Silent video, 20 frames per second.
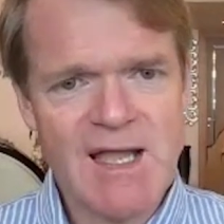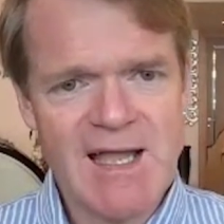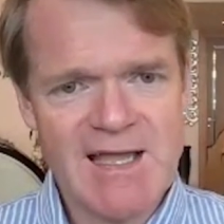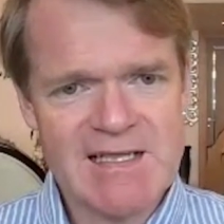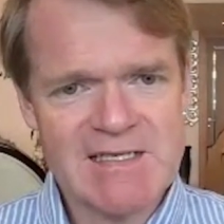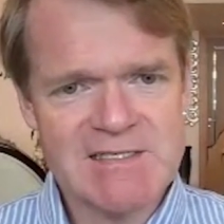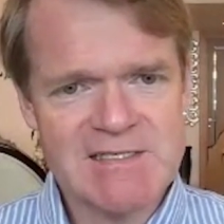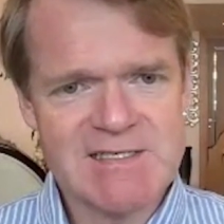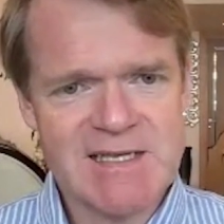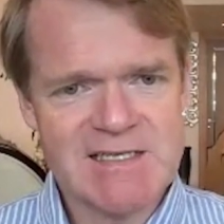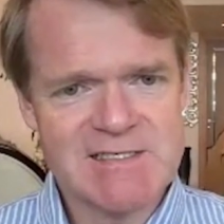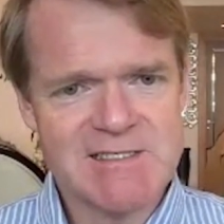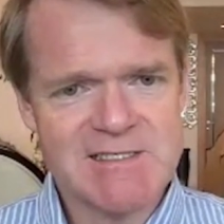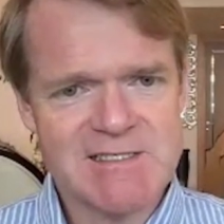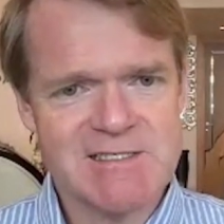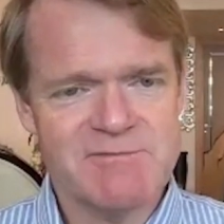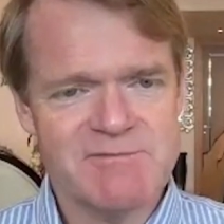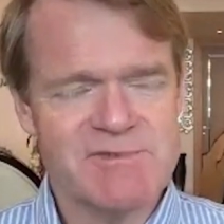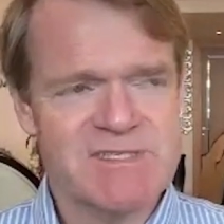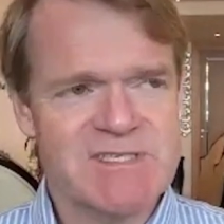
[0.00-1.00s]
And as a
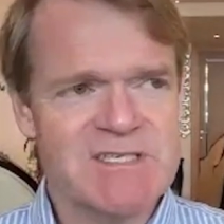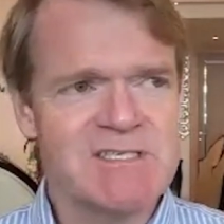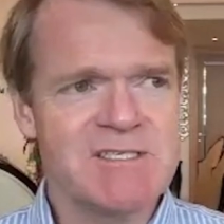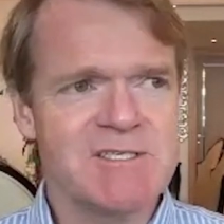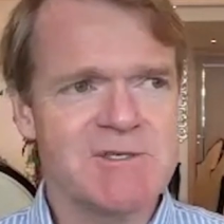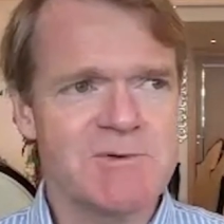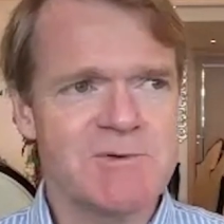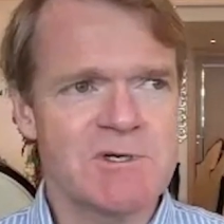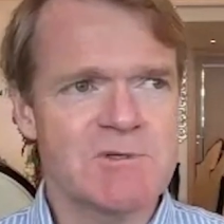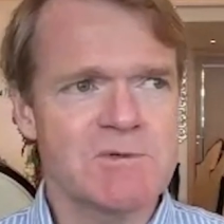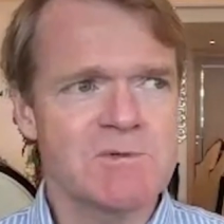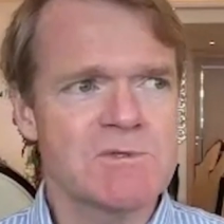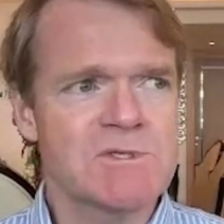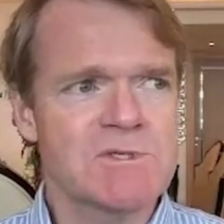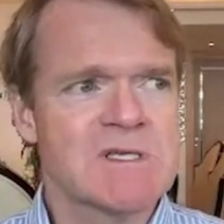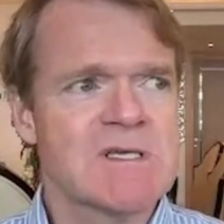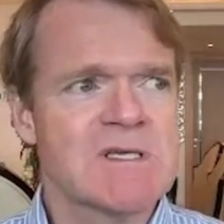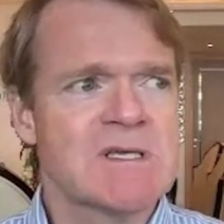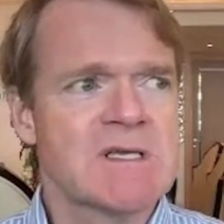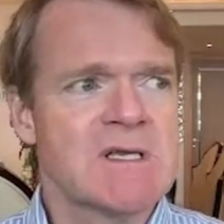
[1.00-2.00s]

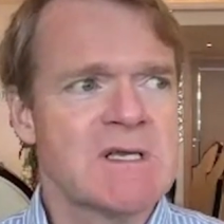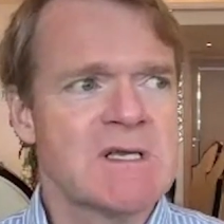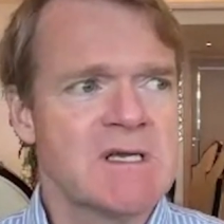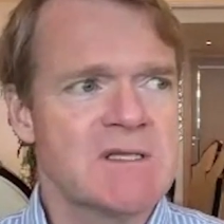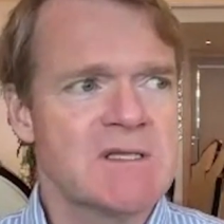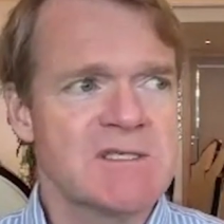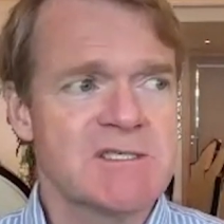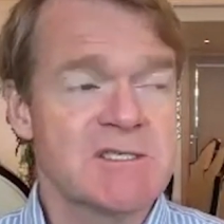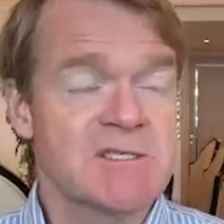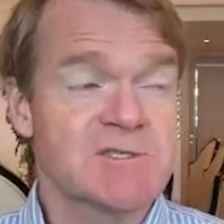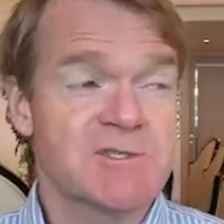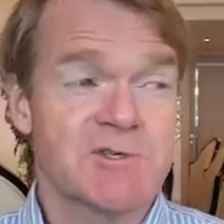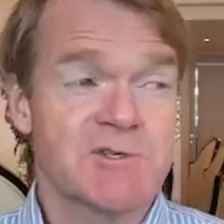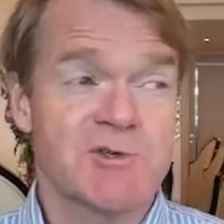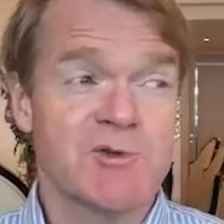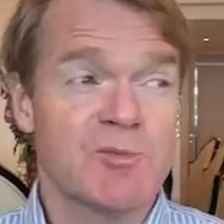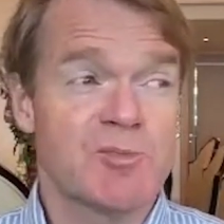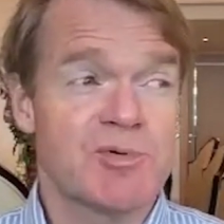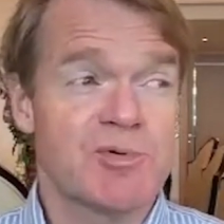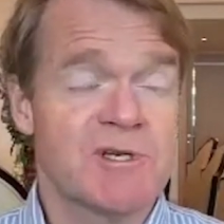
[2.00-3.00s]
17-year-old, and this is
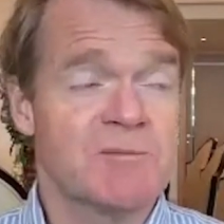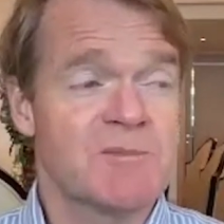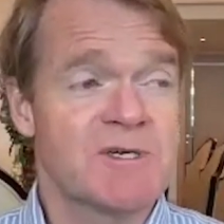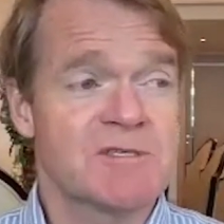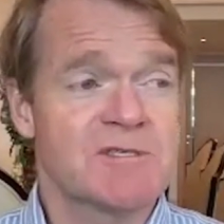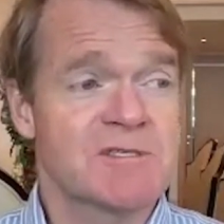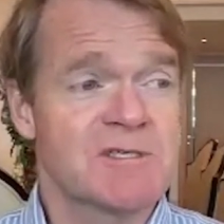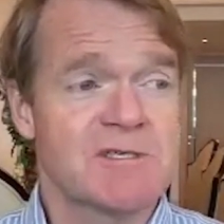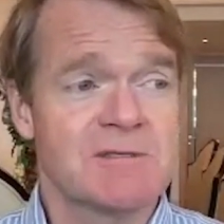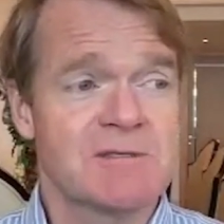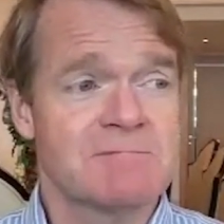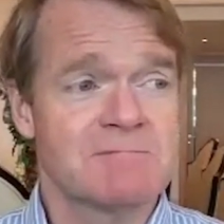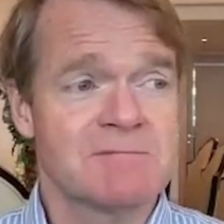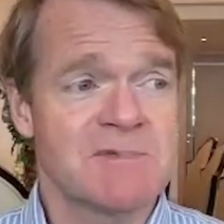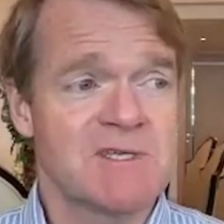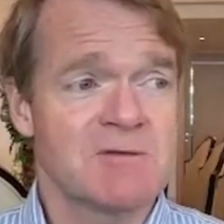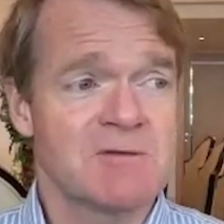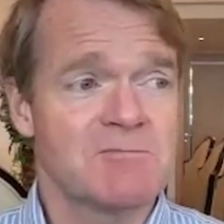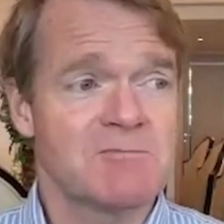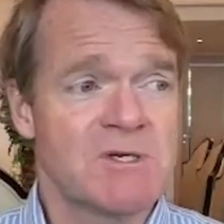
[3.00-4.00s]
true pretty much
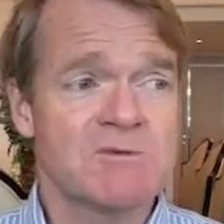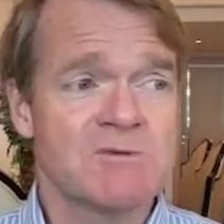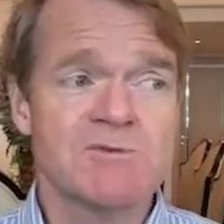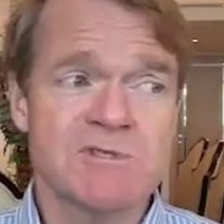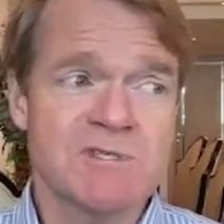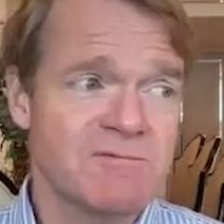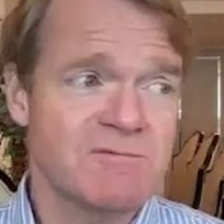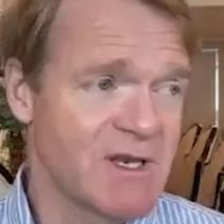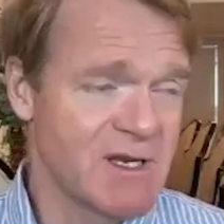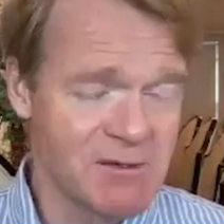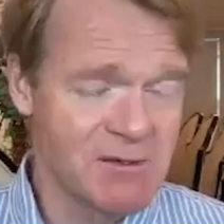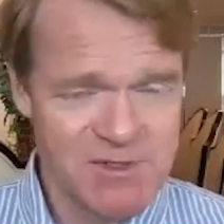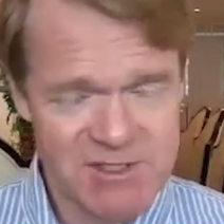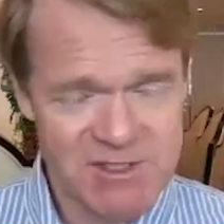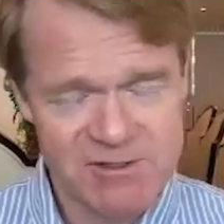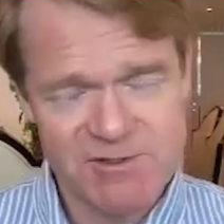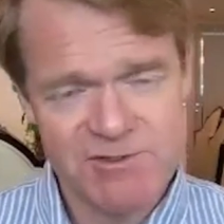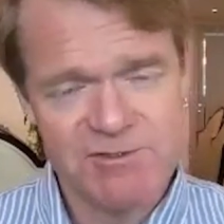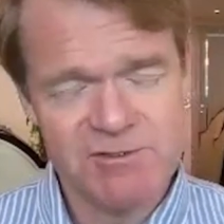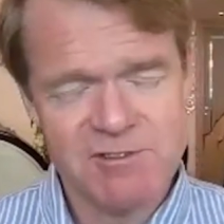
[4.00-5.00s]
in, most developed
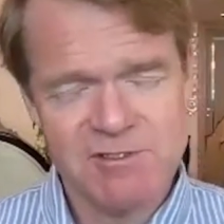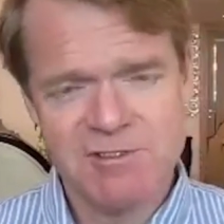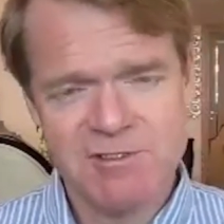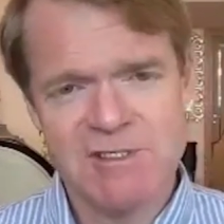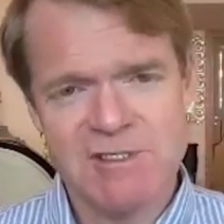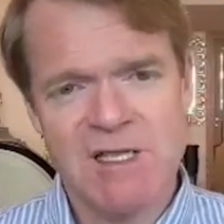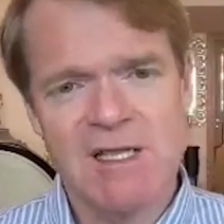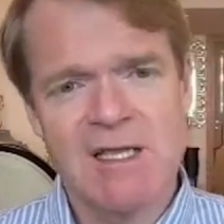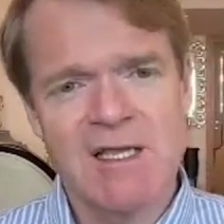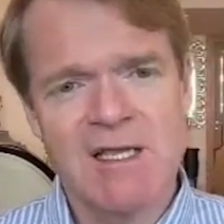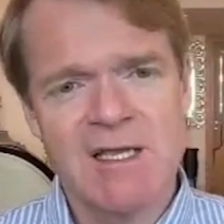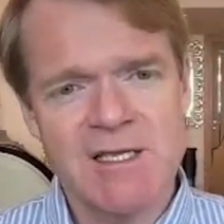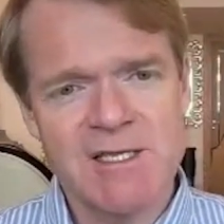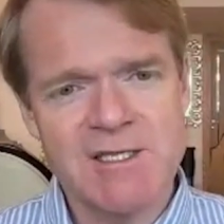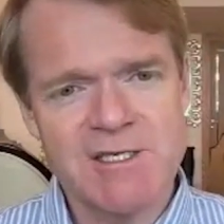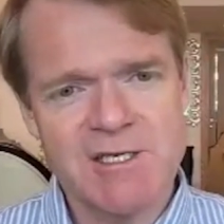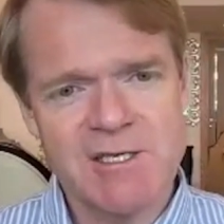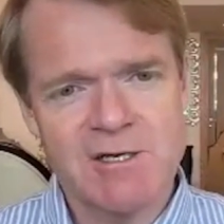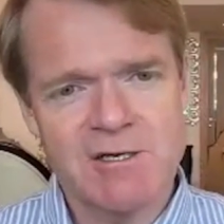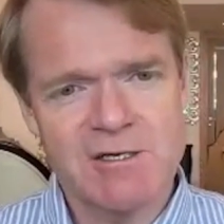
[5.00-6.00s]
countries,
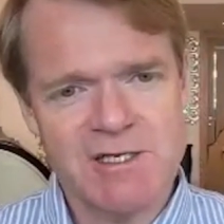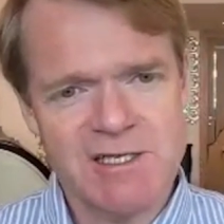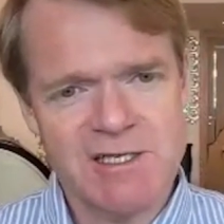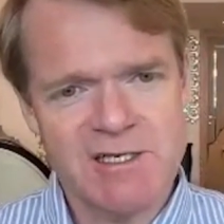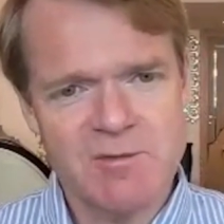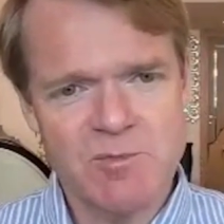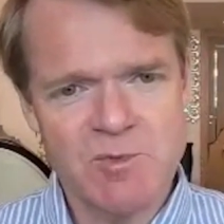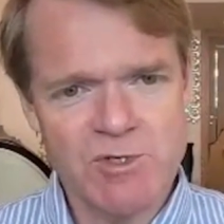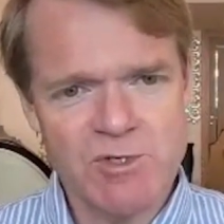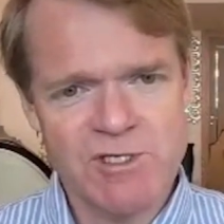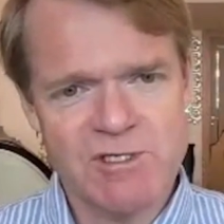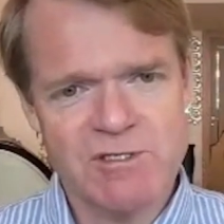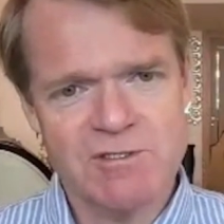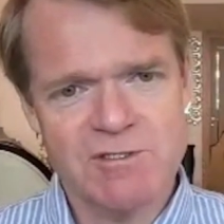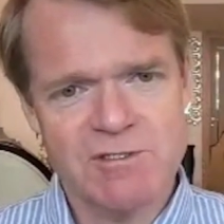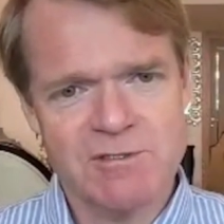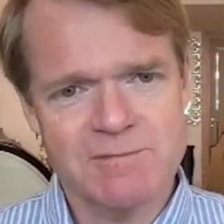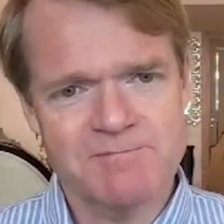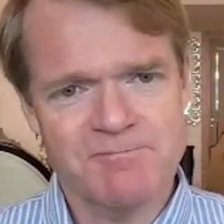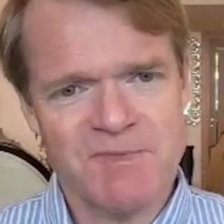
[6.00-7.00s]
you can't get a
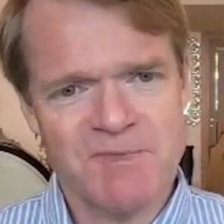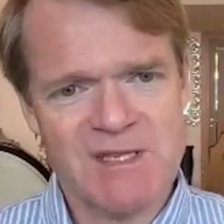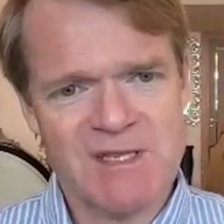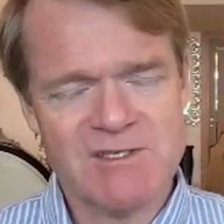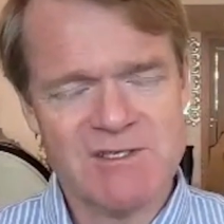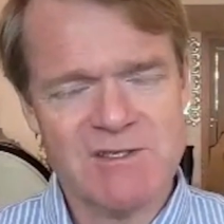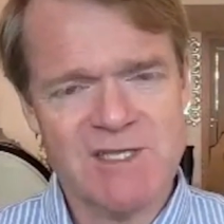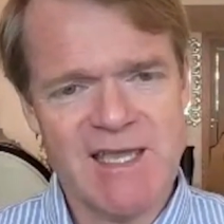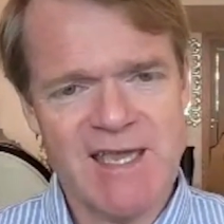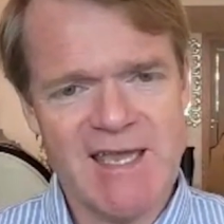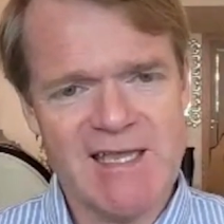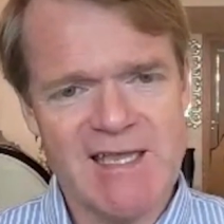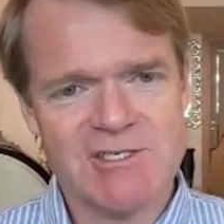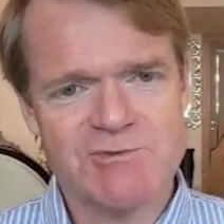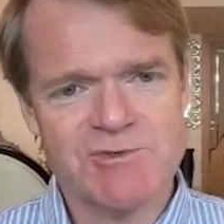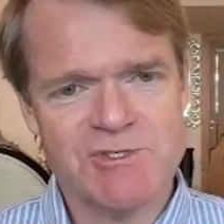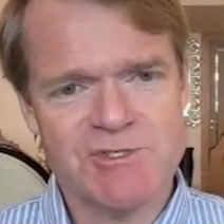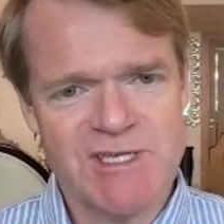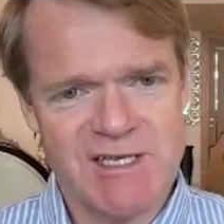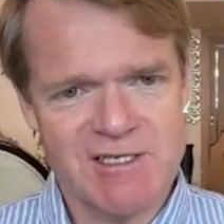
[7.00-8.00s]
mortgage. So the
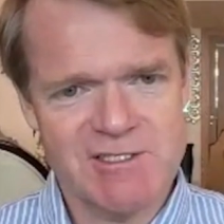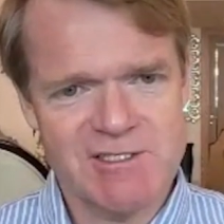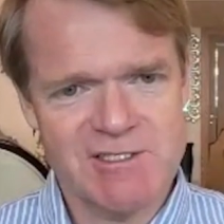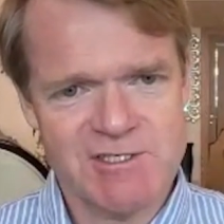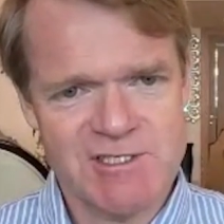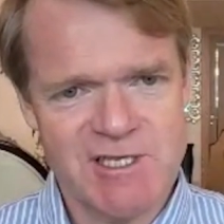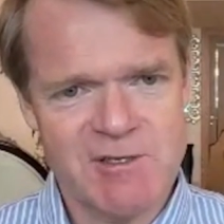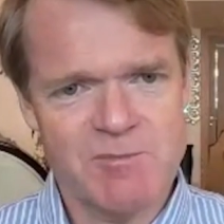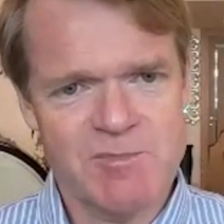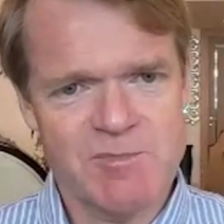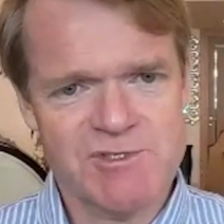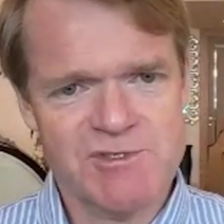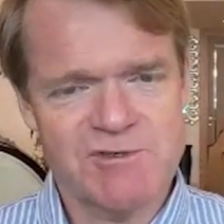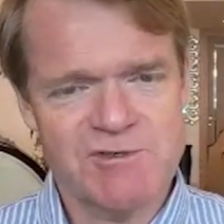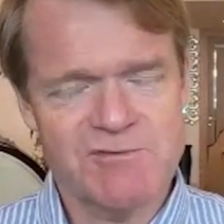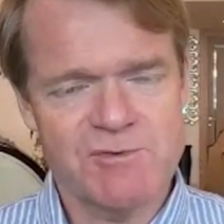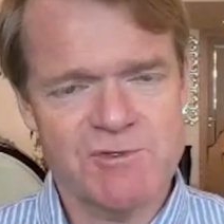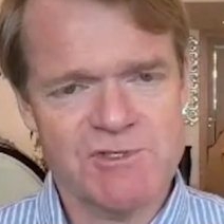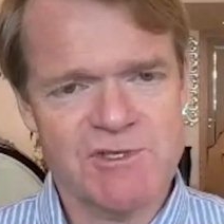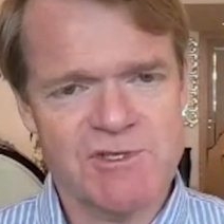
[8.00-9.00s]
extra challenge I set
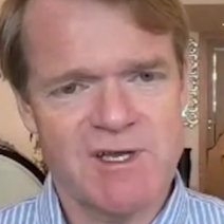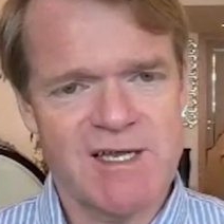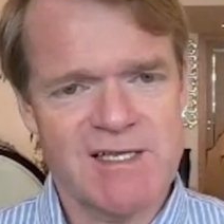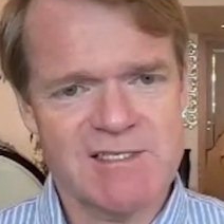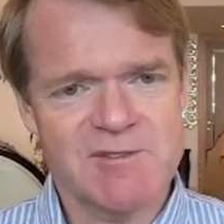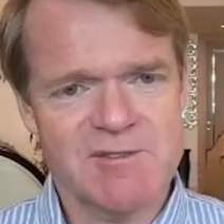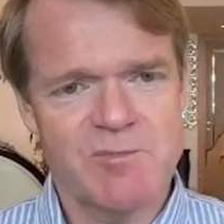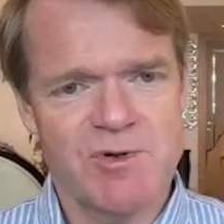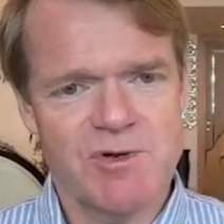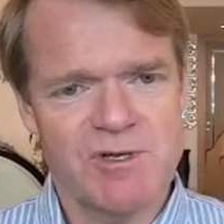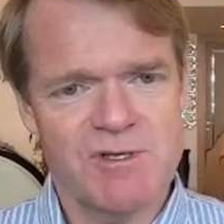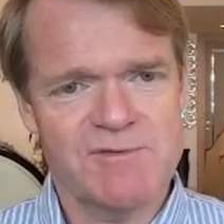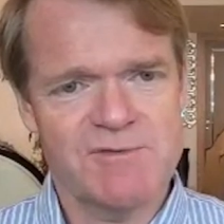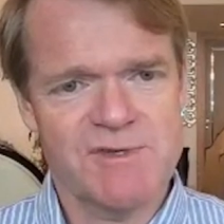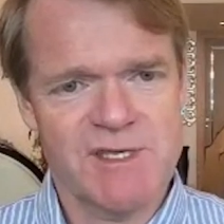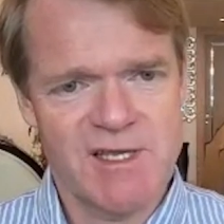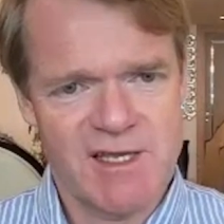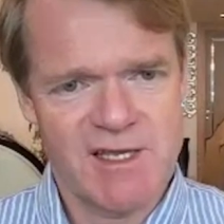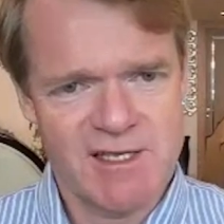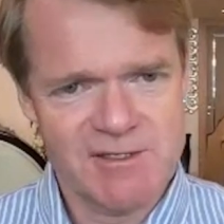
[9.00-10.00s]
myself was that I had to buy it
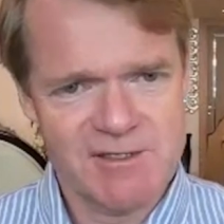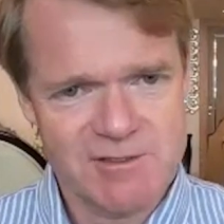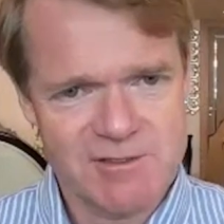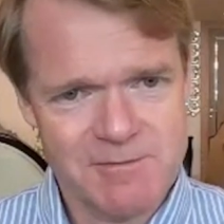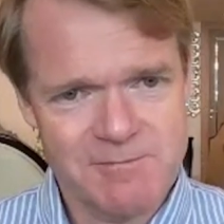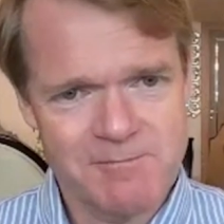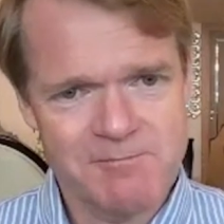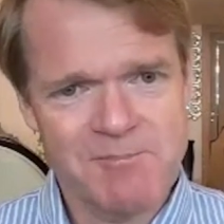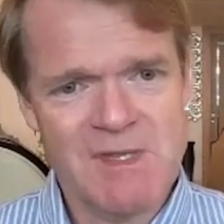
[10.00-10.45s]
for cash.